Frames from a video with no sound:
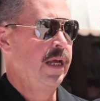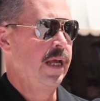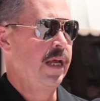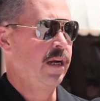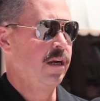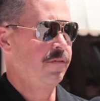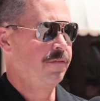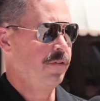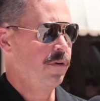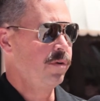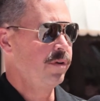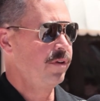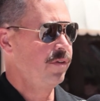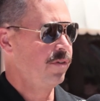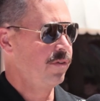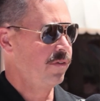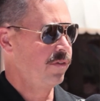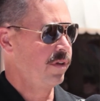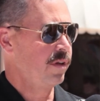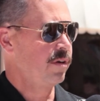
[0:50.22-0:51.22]
And it
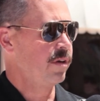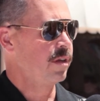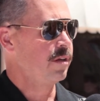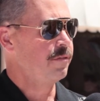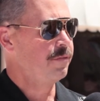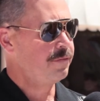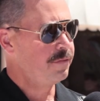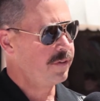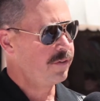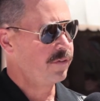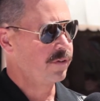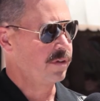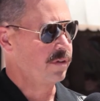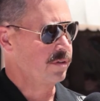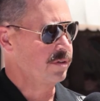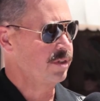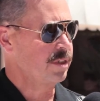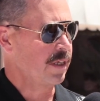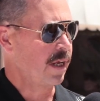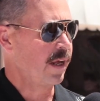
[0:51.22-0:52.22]
focuses in on the
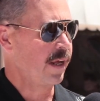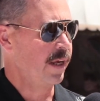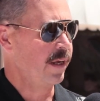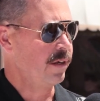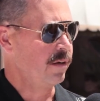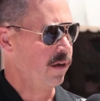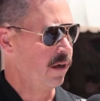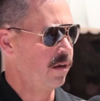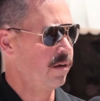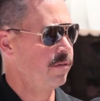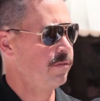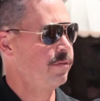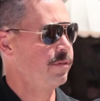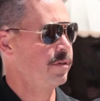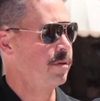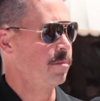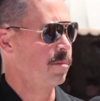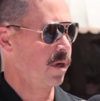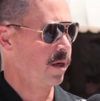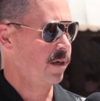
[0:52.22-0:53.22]
physical side
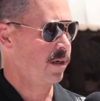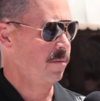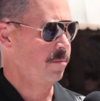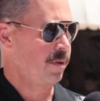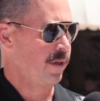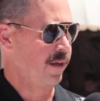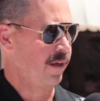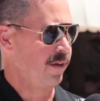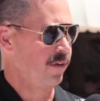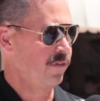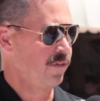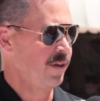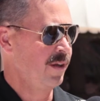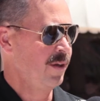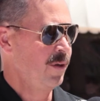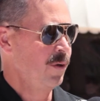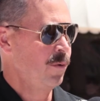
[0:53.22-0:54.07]
of the marketplace.